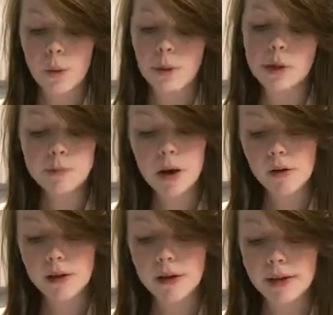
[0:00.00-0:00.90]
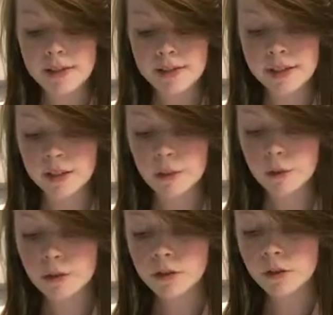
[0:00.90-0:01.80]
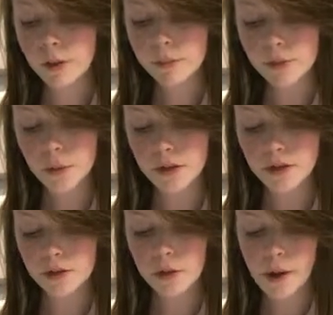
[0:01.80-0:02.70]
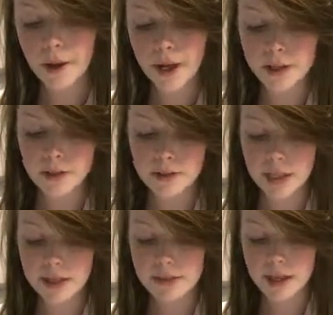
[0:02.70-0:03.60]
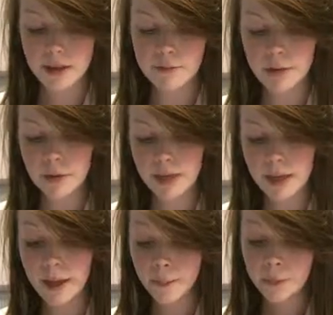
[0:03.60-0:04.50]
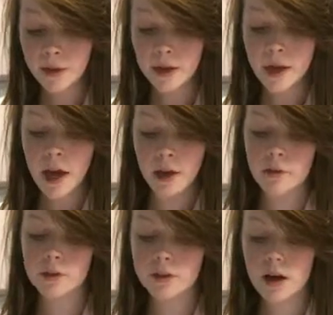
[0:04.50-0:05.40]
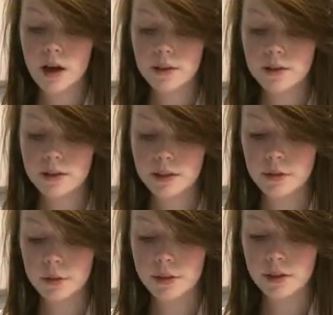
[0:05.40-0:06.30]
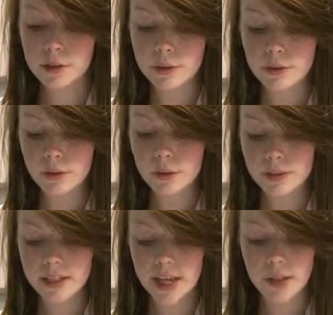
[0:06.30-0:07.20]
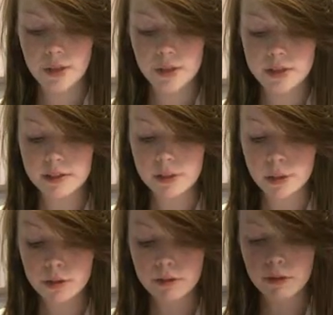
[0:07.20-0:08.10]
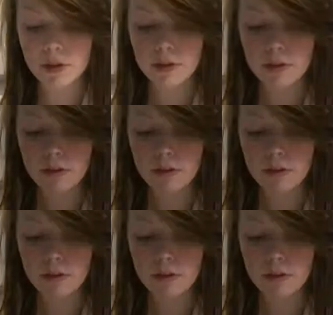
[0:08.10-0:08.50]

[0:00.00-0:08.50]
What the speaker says: We used parallel editing in order to jump between the two locations easily and fluidly, and cross-cuts in order to alternate the two different